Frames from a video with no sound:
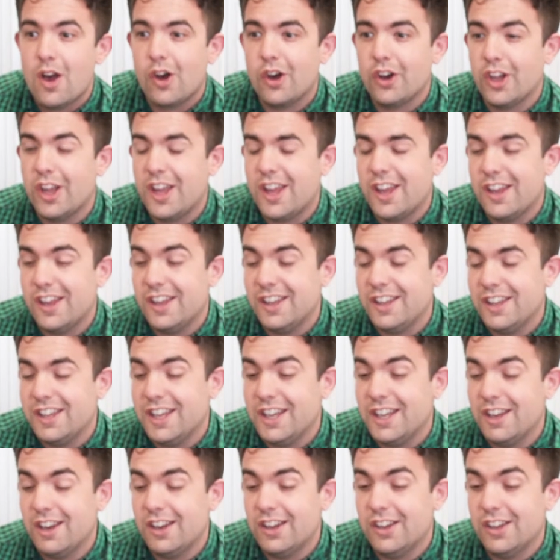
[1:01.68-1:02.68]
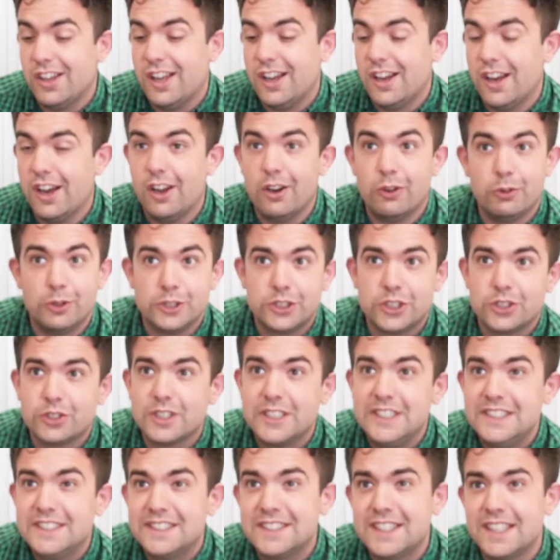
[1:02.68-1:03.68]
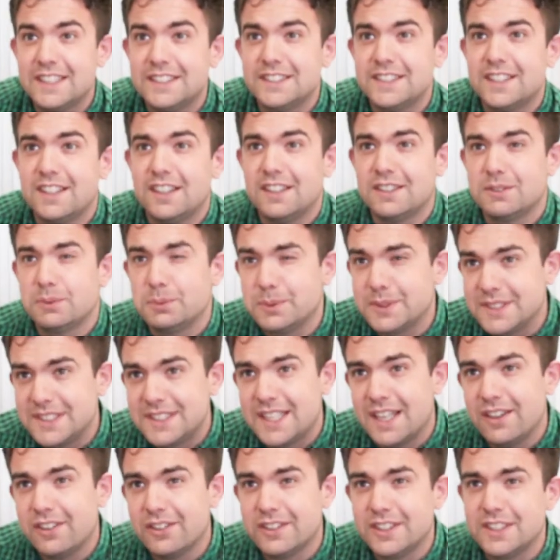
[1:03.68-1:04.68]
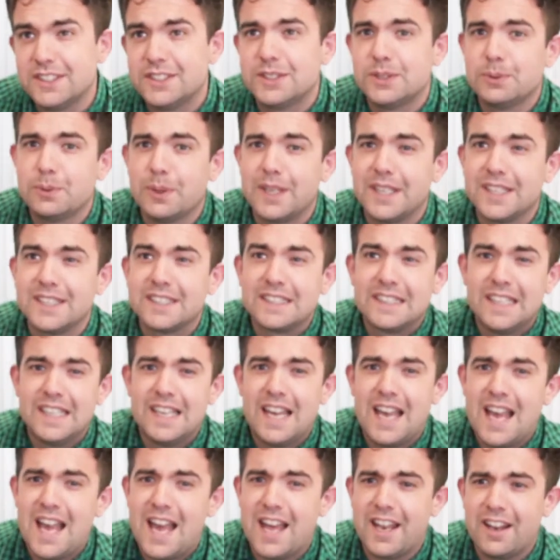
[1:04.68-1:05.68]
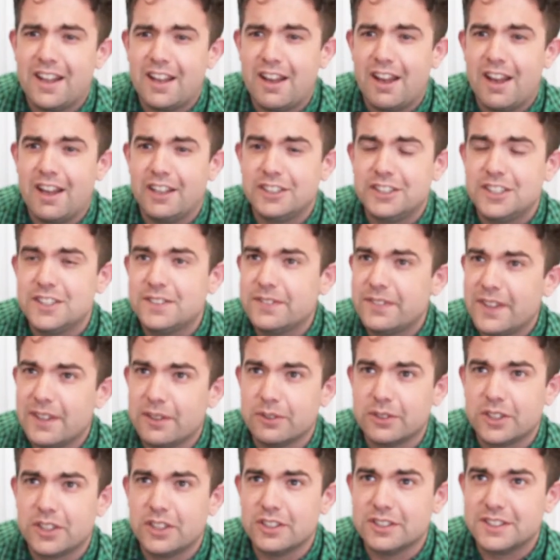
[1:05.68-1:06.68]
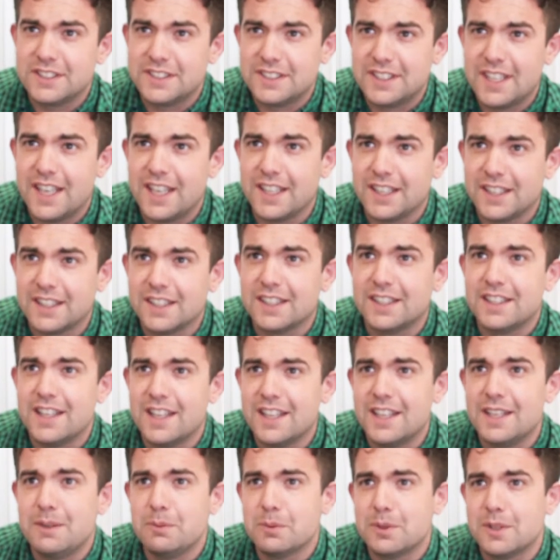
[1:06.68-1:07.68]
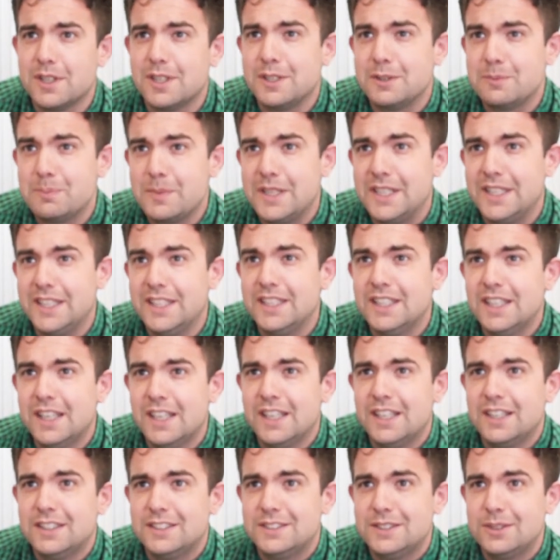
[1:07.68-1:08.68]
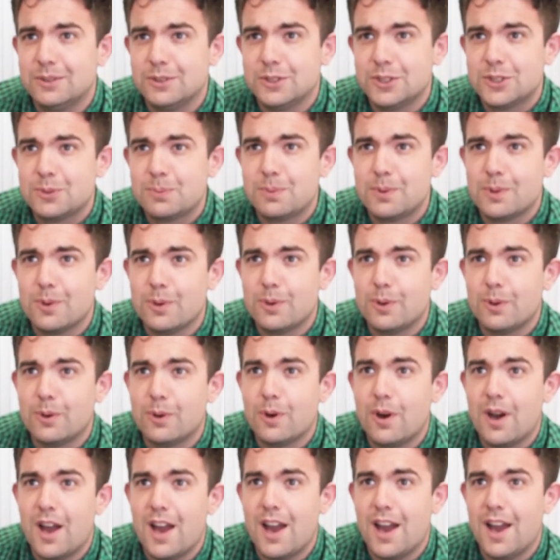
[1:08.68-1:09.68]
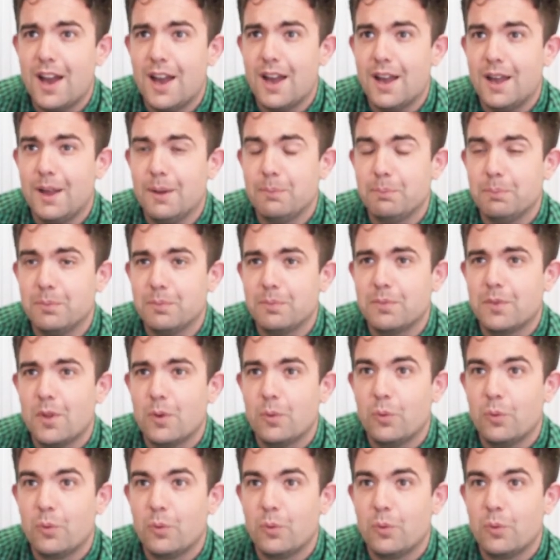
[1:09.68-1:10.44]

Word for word: I, at uh, a retreat centre, sat on this swing, and I just felt God saying that He wanted me to explore um,